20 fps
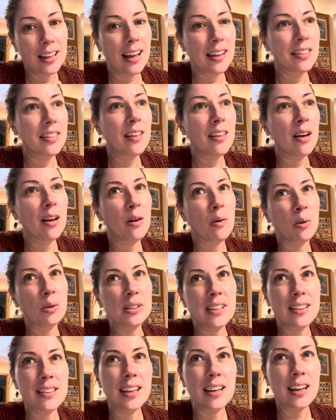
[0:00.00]
The
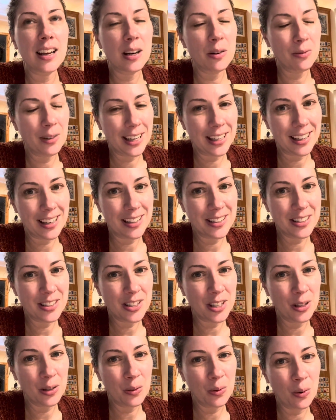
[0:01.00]
only thing I ran
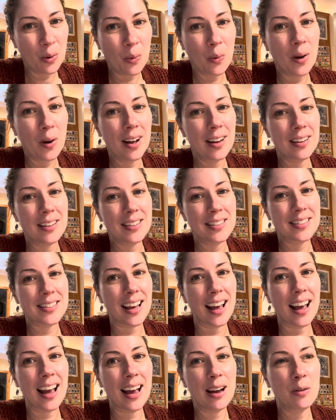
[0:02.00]
into was
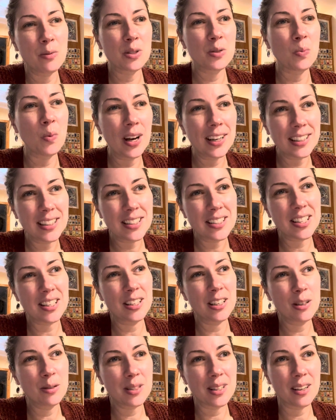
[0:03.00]
I was wanting to
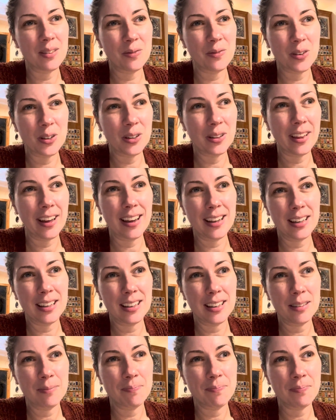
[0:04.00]
use it for
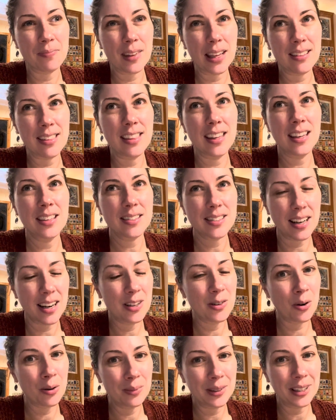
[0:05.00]
like things that I
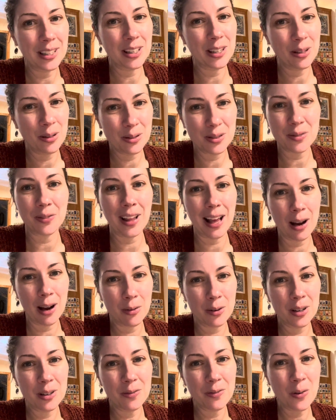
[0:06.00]
normally use
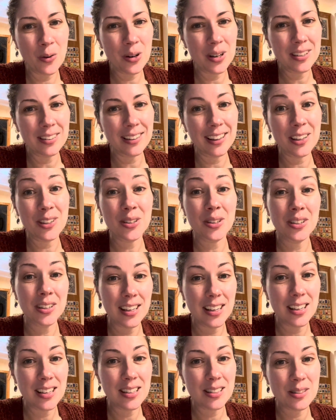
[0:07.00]
flour for, like
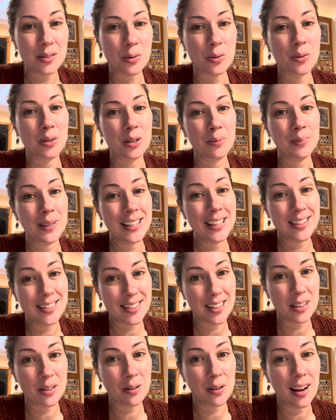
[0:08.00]
cookies or
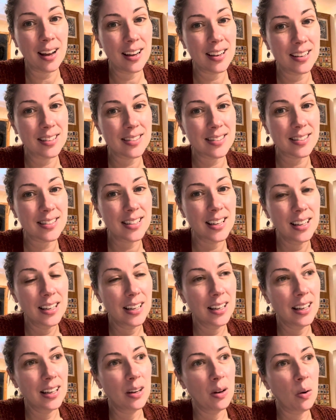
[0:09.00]
pizza crust
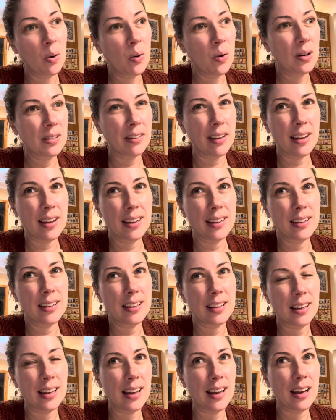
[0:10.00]
or like
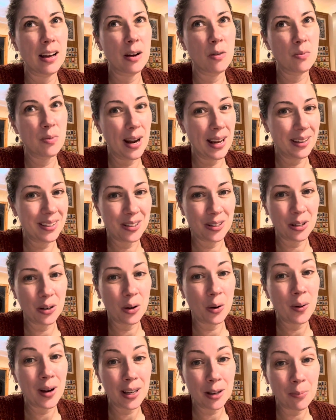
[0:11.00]
regular
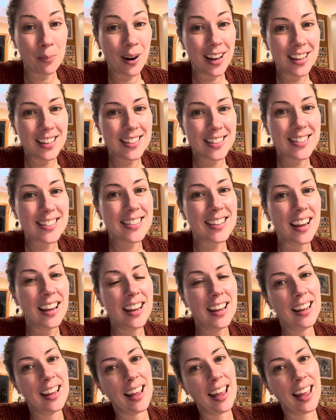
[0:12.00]
quick breads.
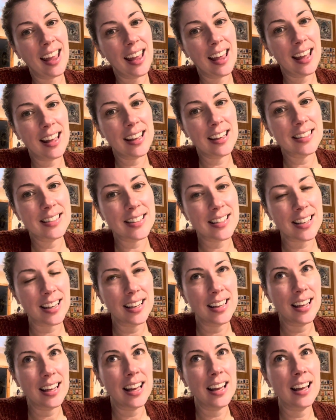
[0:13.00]
And
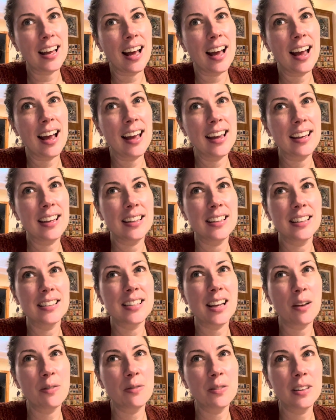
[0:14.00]
I
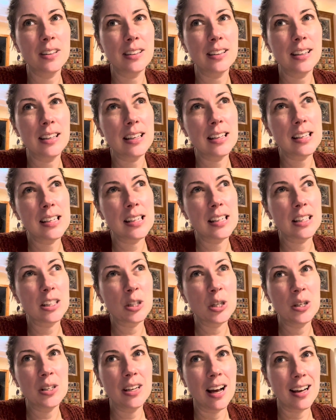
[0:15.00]
definitely
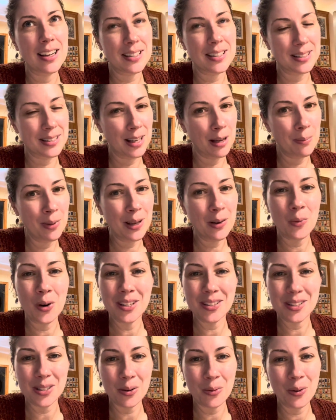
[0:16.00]
could not sub it
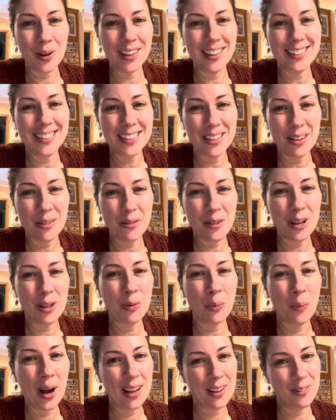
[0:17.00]
1-to-1 with
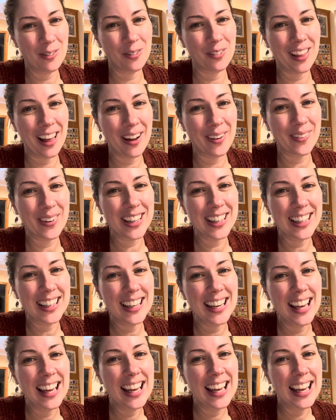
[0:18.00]
white flour.
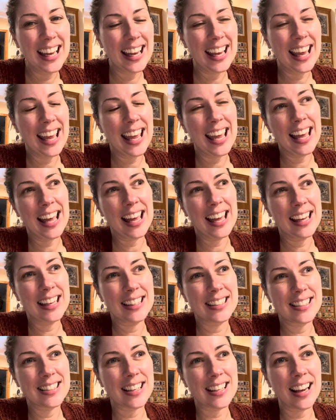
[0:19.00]

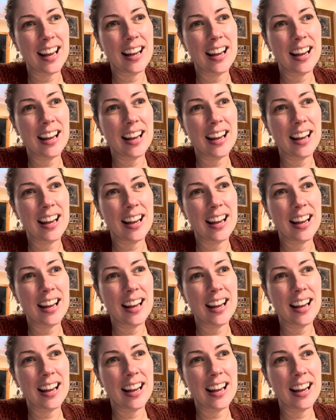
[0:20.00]
And